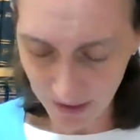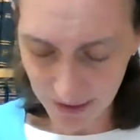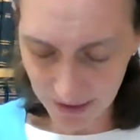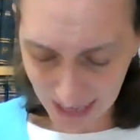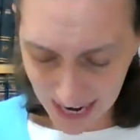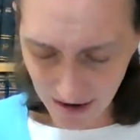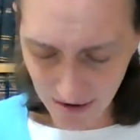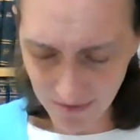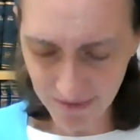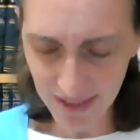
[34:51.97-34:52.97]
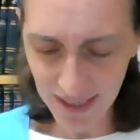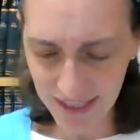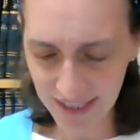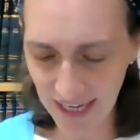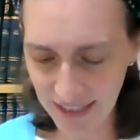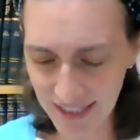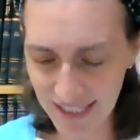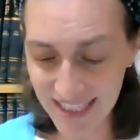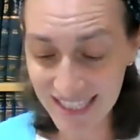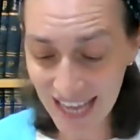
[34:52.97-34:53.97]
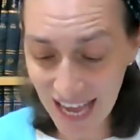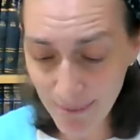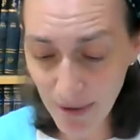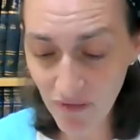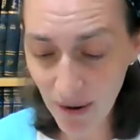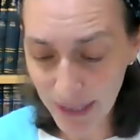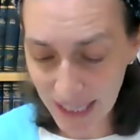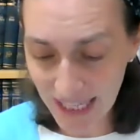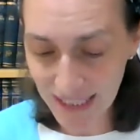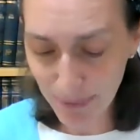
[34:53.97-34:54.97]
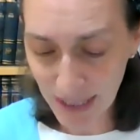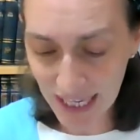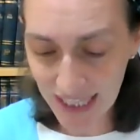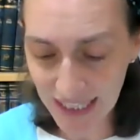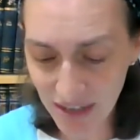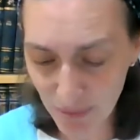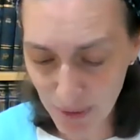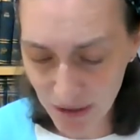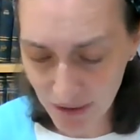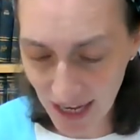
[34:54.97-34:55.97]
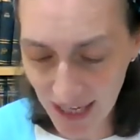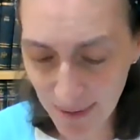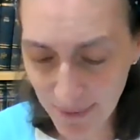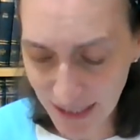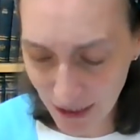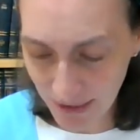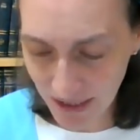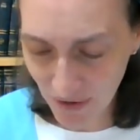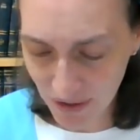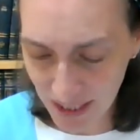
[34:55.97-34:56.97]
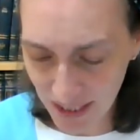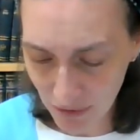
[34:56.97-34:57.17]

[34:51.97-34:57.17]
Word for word: So now he says, "Name of Rabbanan depliga to Rabbi Yehuda kibenzo masvira